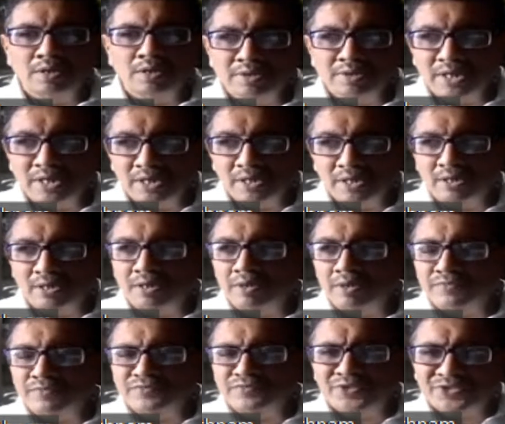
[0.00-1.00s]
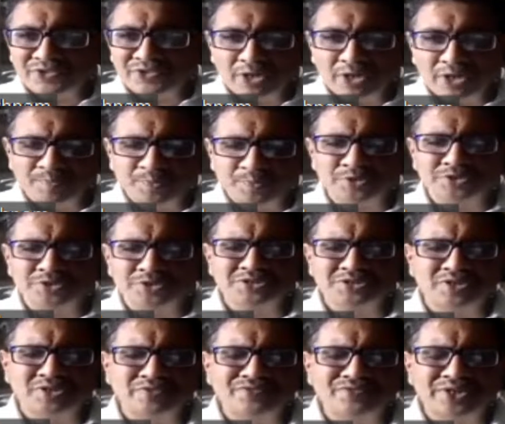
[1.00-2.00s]
the fiscal
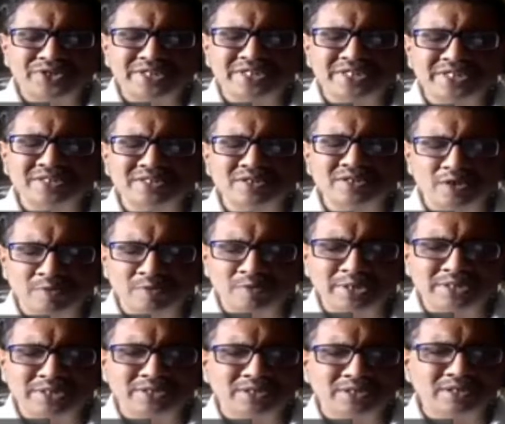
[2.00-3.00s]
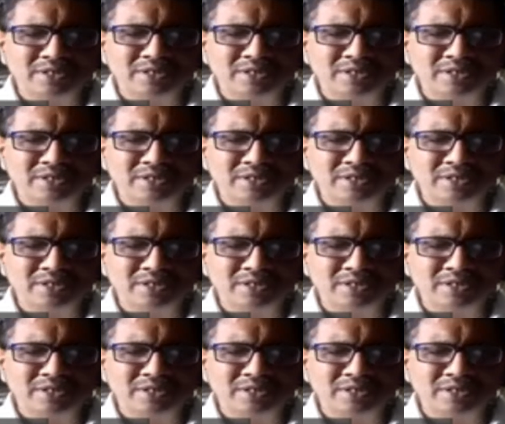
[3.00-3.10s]
position of Indian government